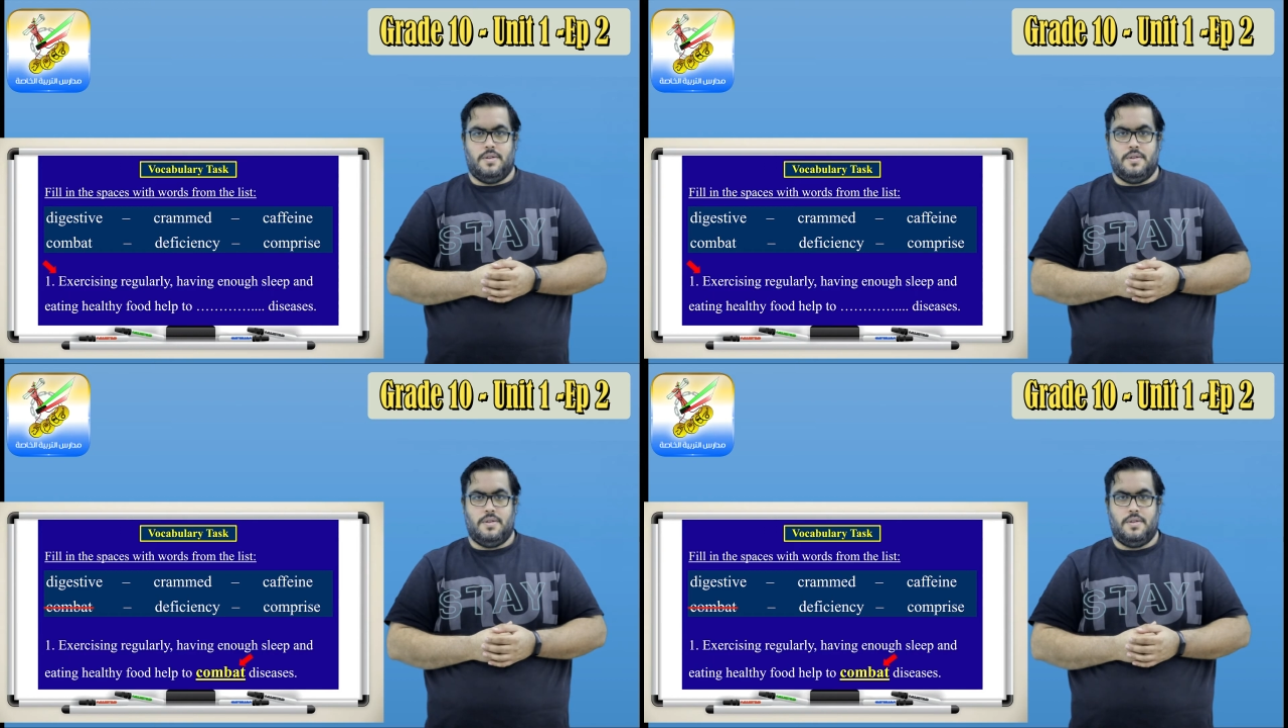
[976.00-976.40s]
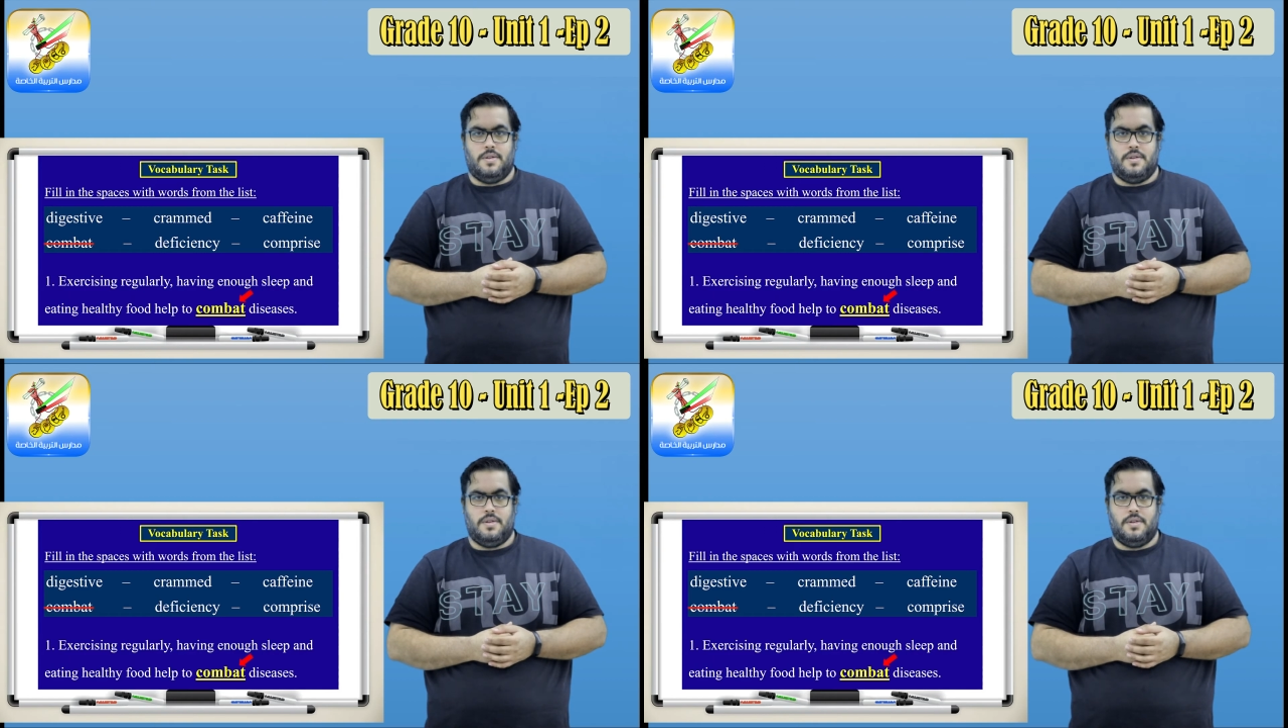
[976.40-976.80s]
The
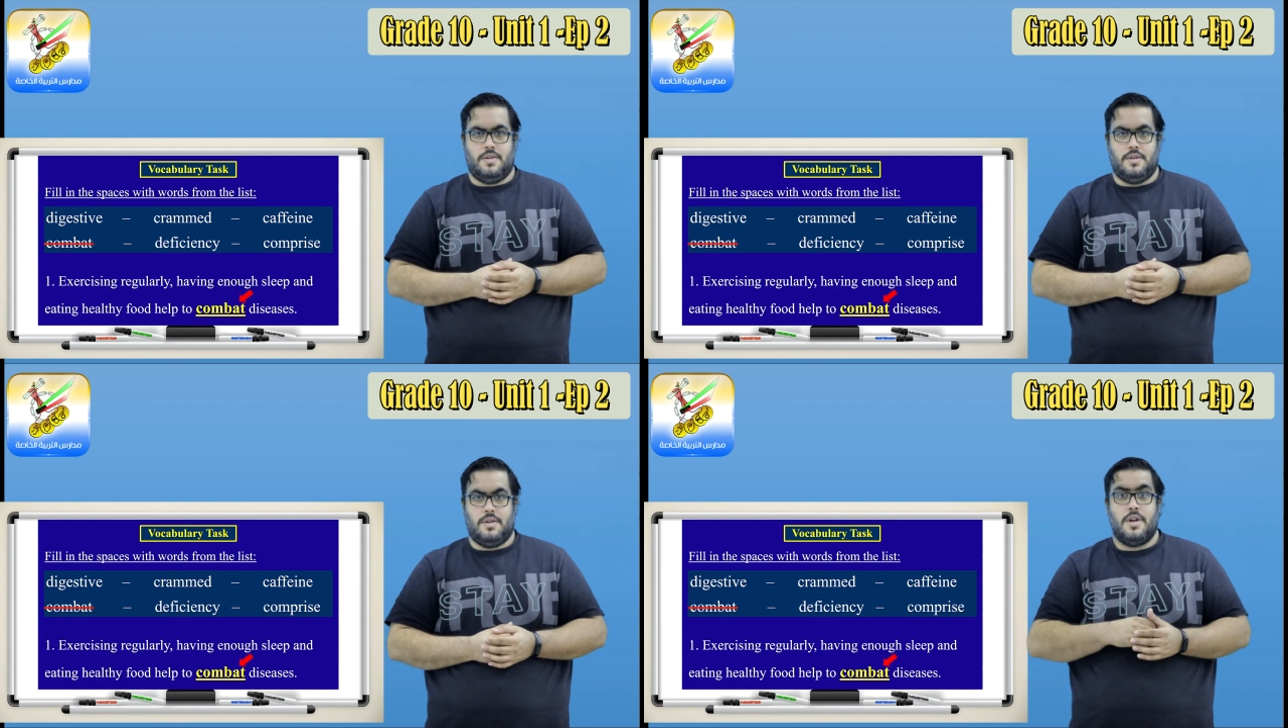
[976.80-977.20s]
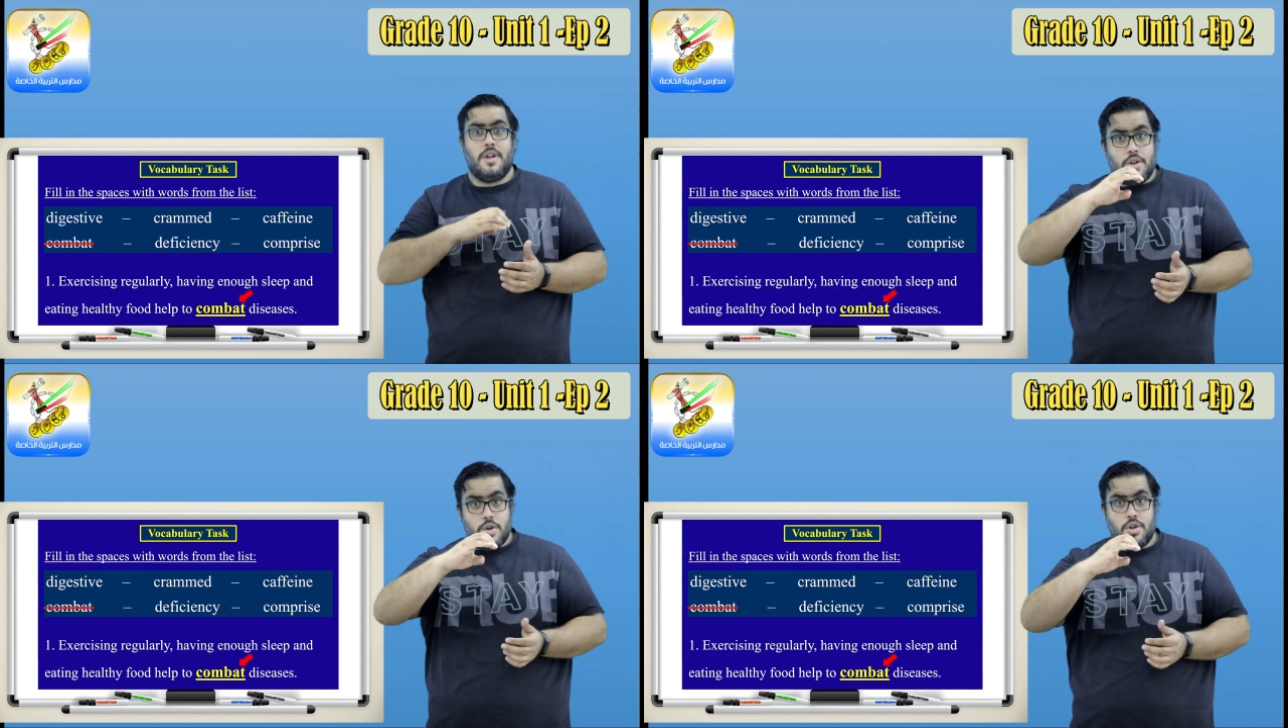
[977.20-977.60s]
answer is
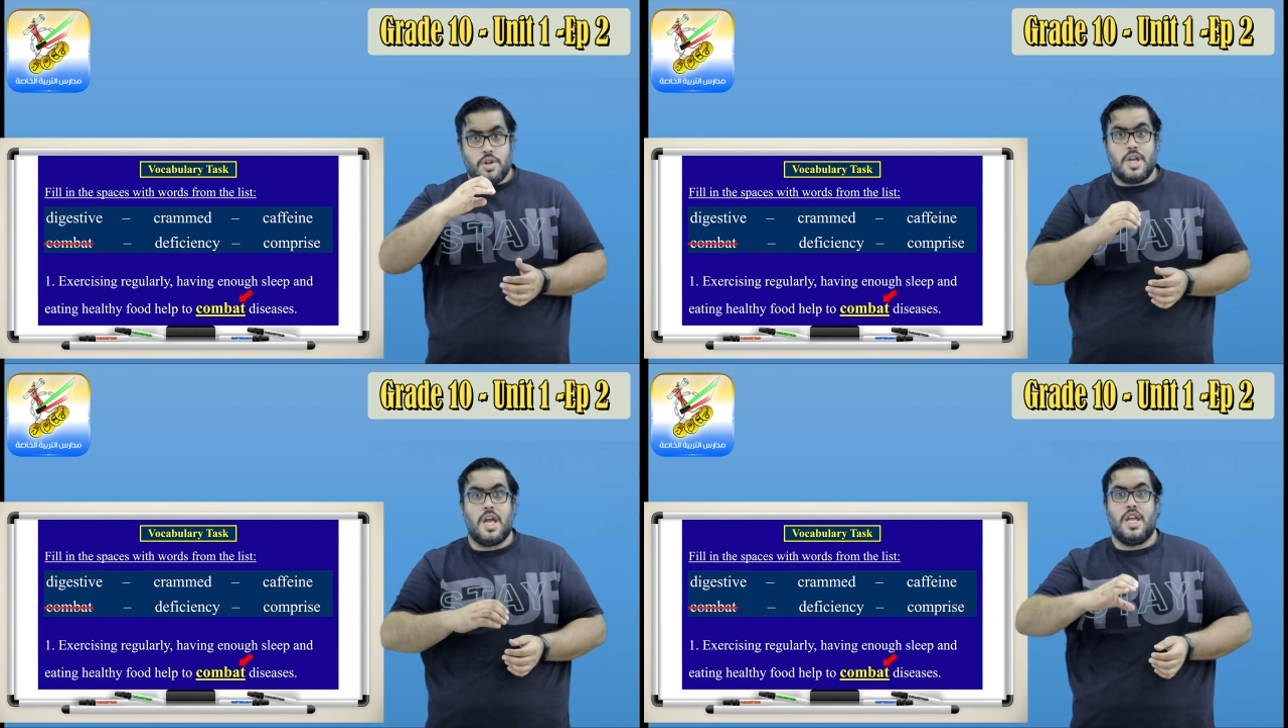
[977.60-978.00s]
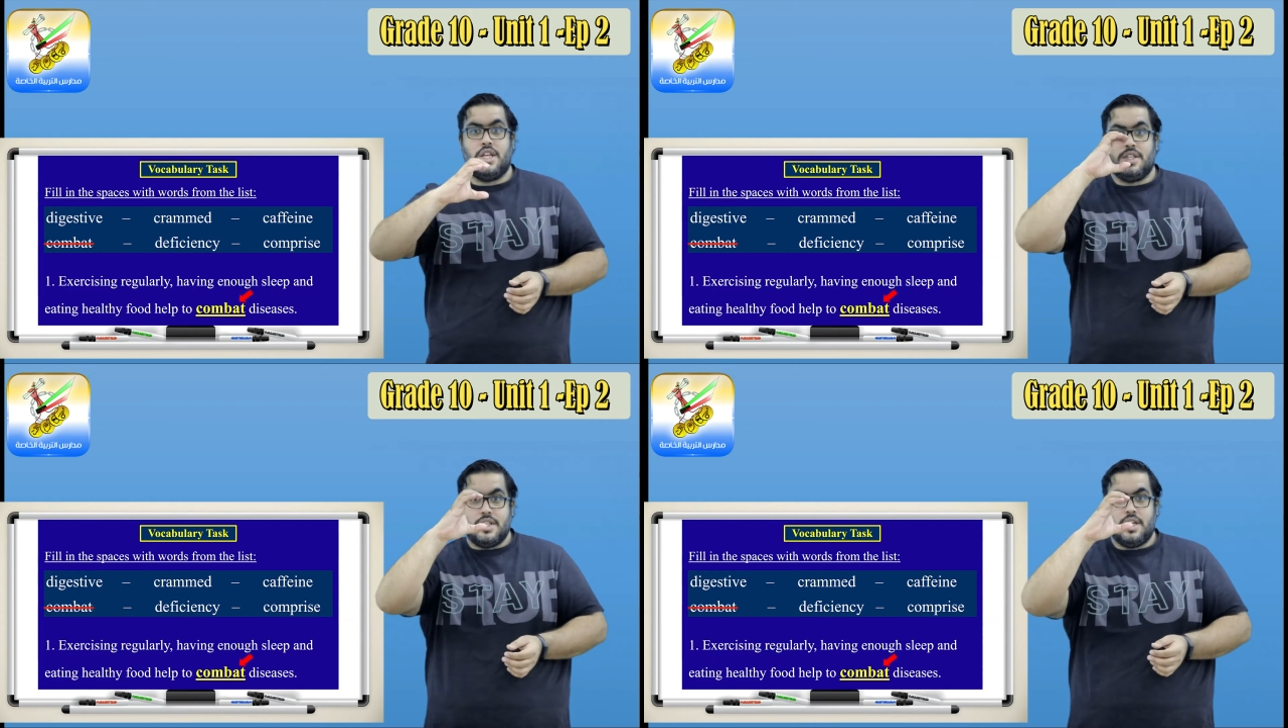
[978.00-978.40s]
combat. Excellent job.